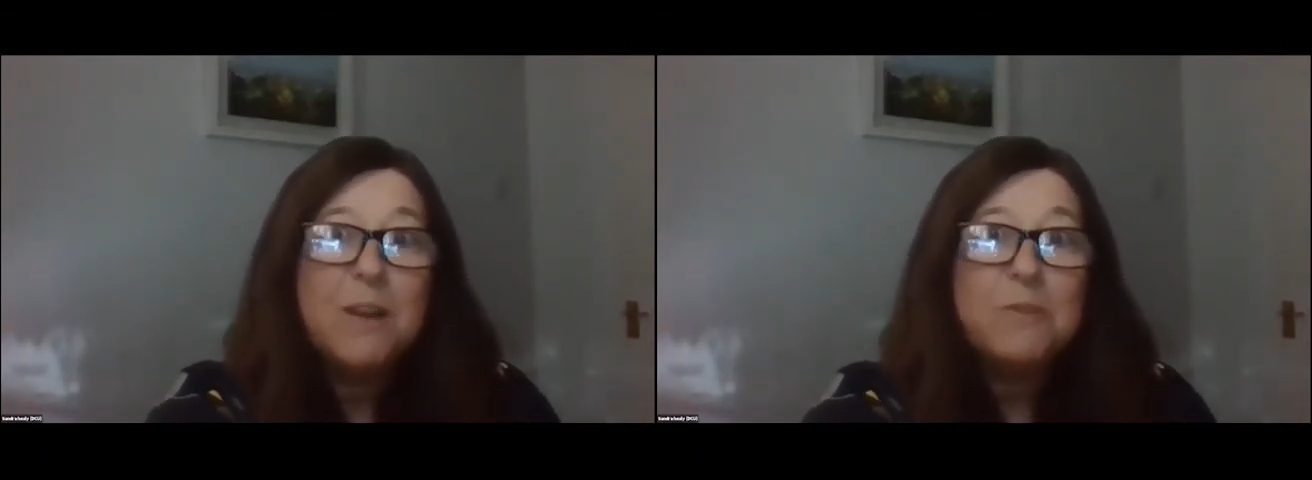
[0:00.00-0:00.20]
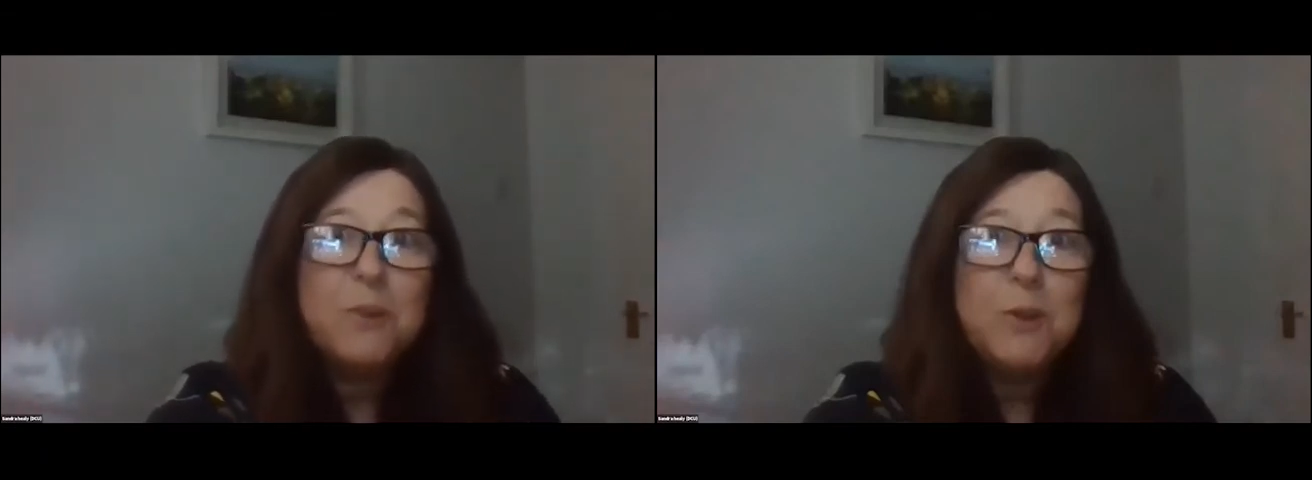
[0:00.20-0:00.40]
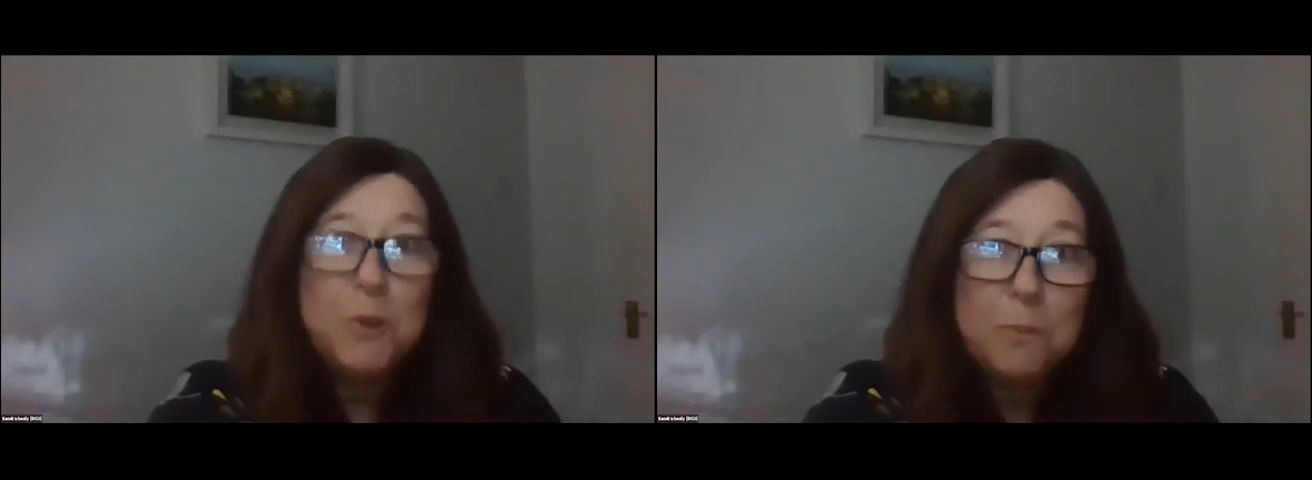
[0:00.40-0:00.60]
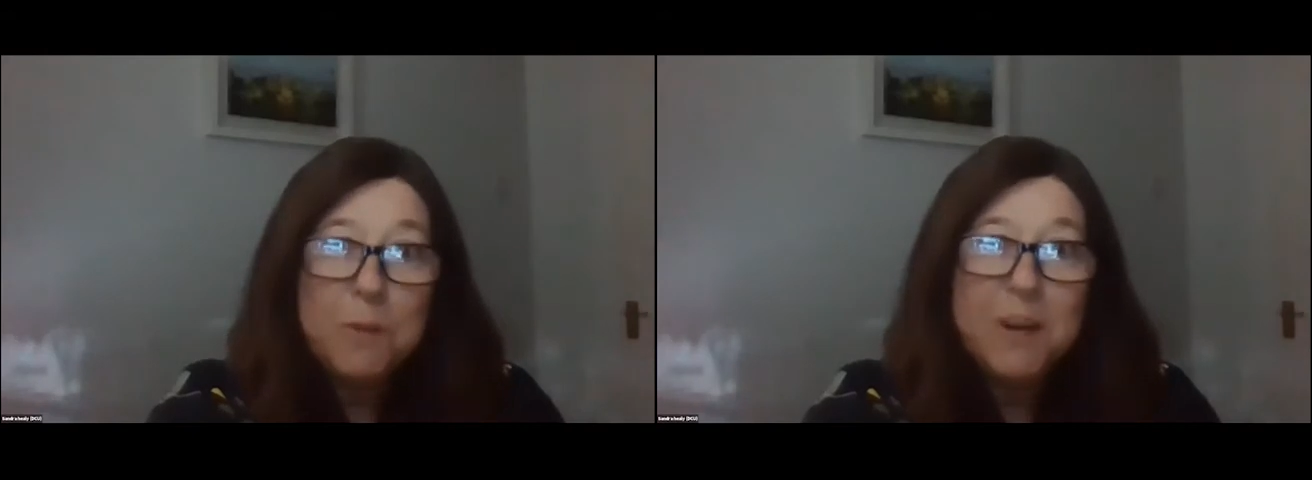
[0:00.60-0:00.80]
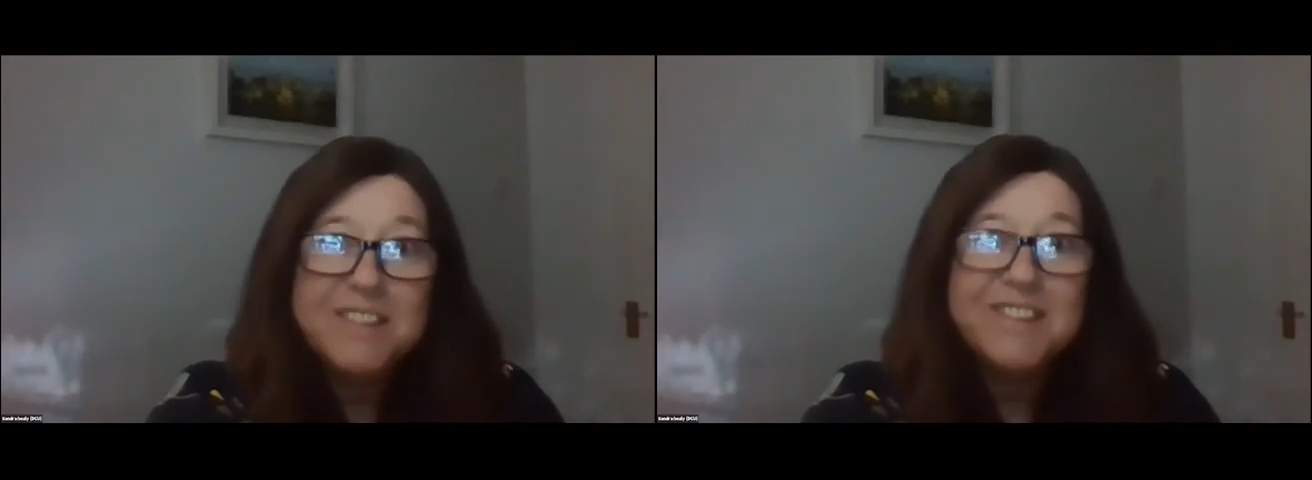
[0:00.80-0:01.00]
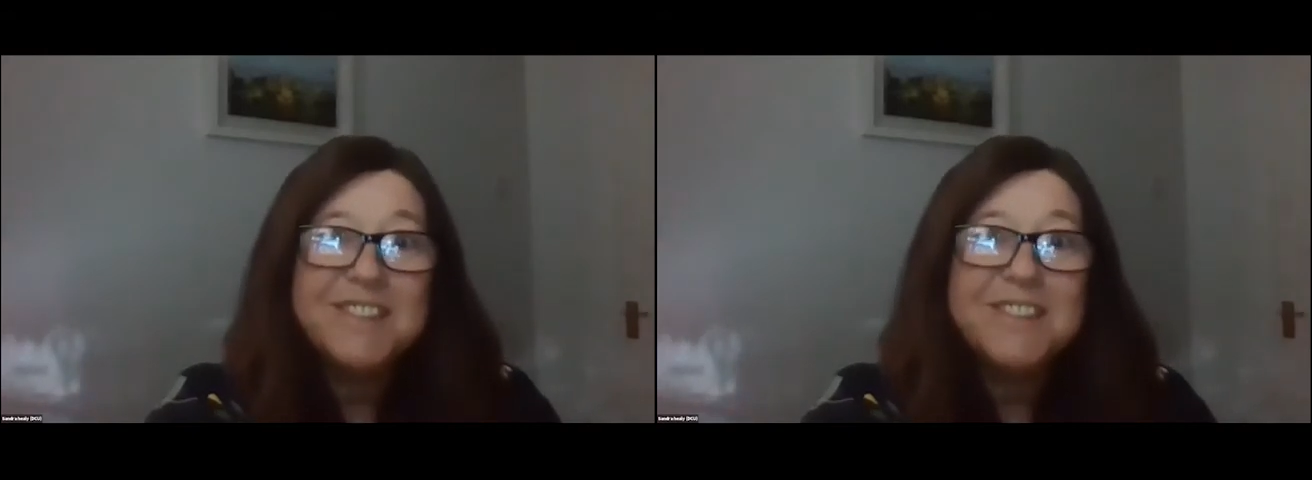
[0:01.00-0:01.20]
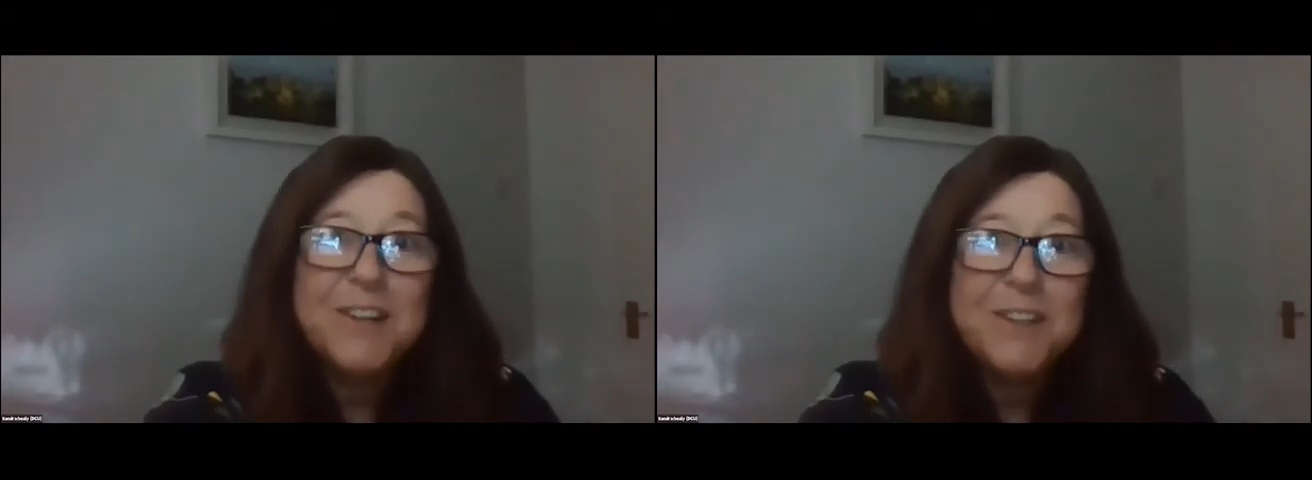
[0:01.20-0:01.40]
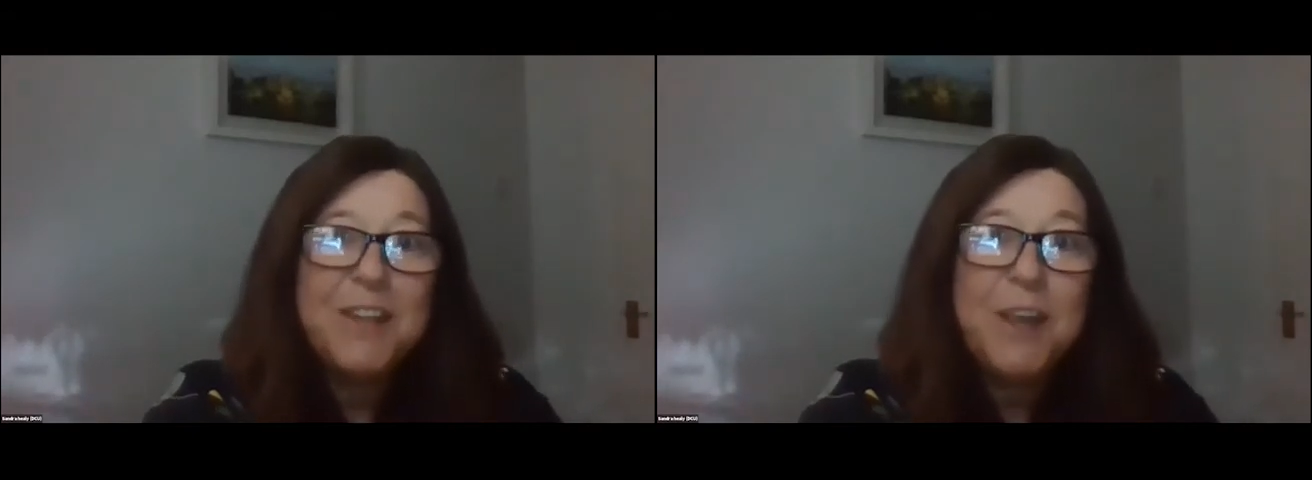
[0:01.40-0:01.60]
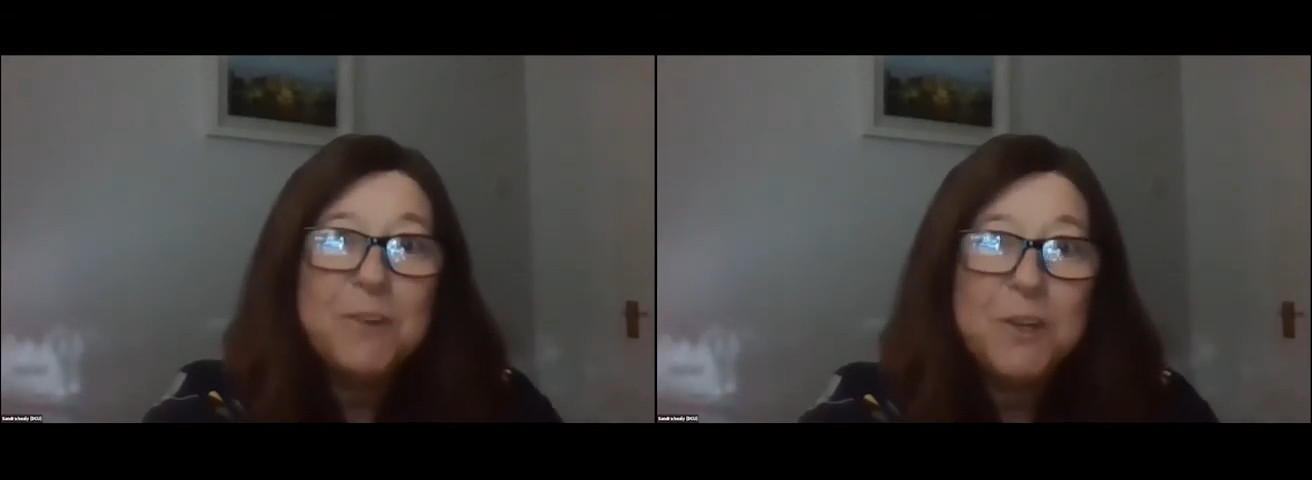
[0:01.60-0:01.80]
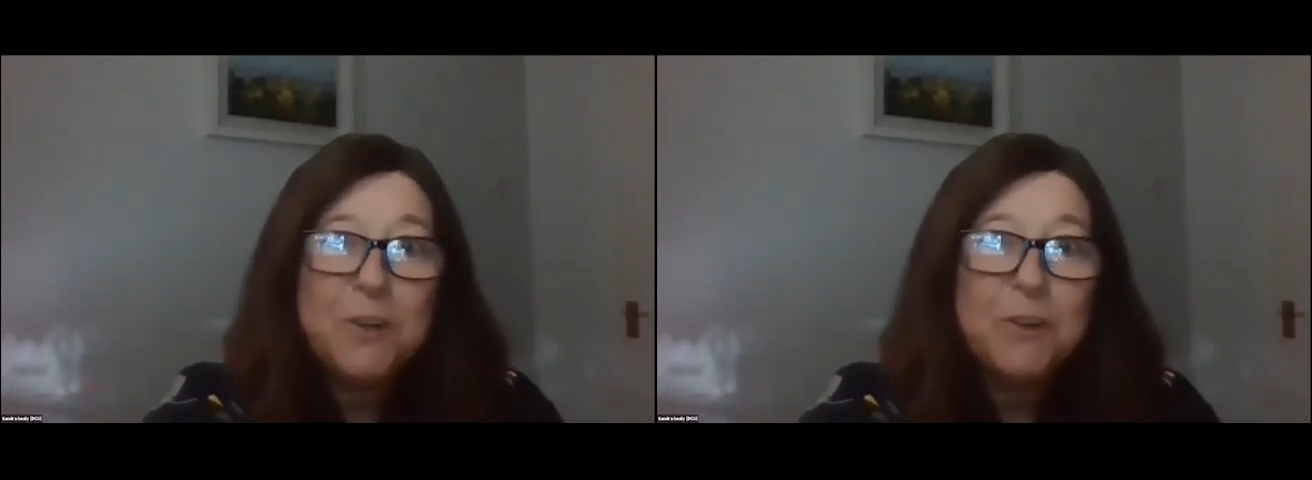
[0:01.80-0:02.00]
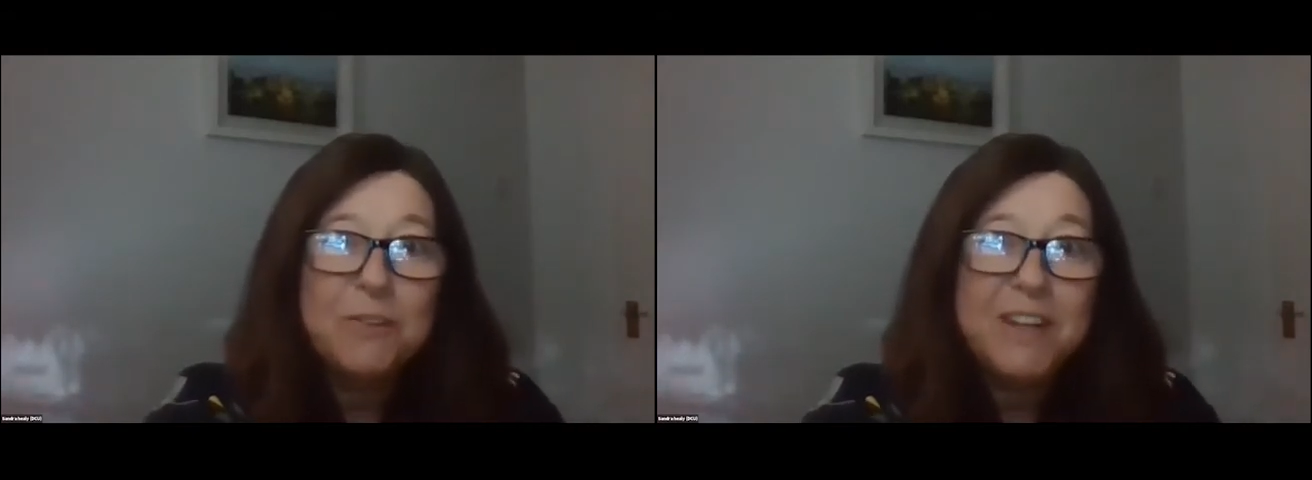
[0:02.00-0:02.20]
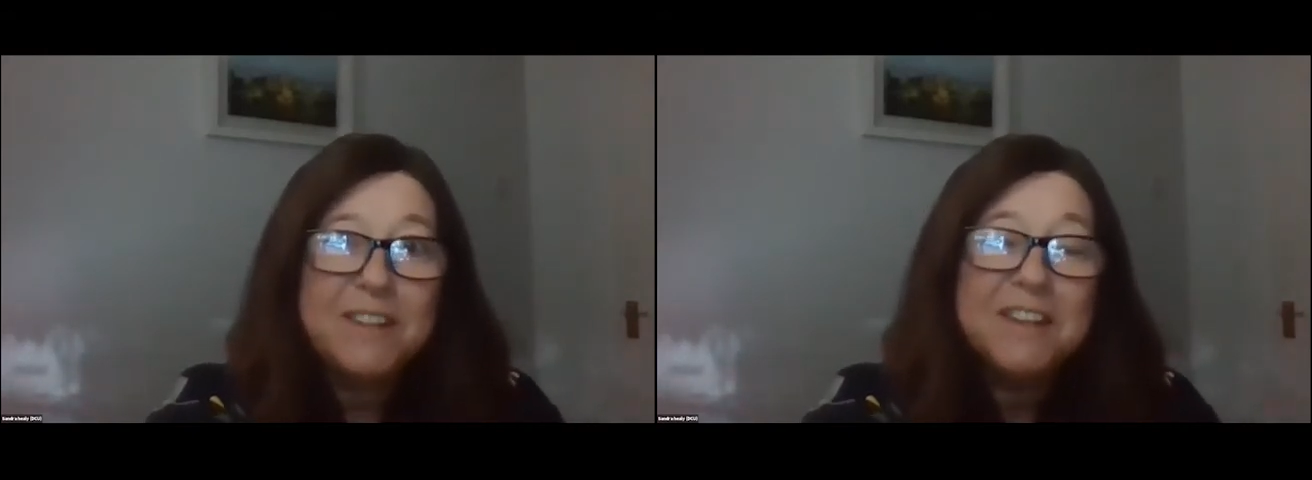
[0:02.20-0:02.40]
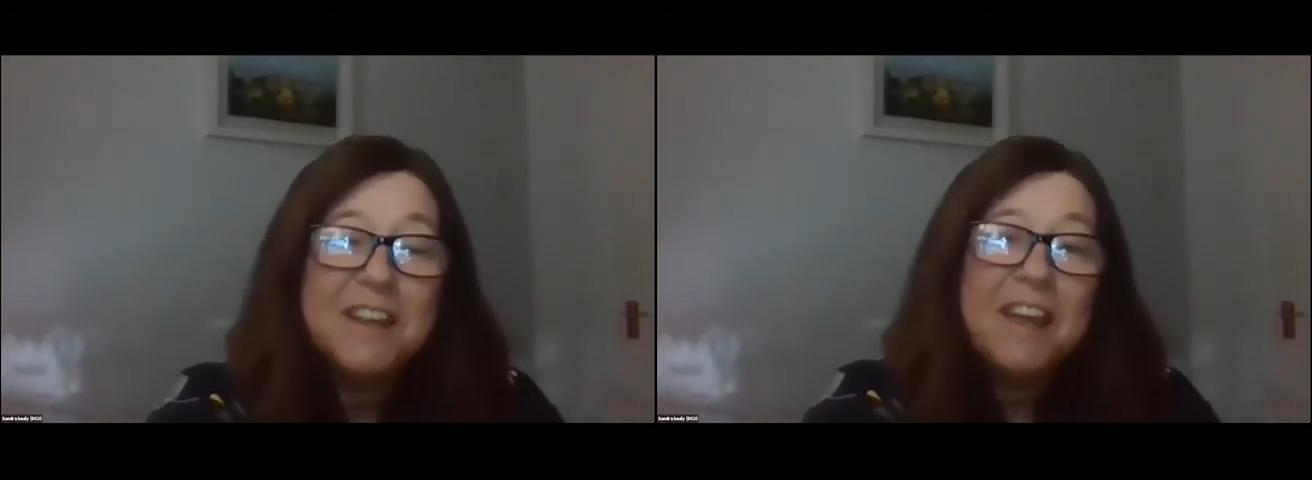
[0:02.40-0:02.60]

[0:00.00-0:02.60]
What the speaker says: for a young person starting out in your career.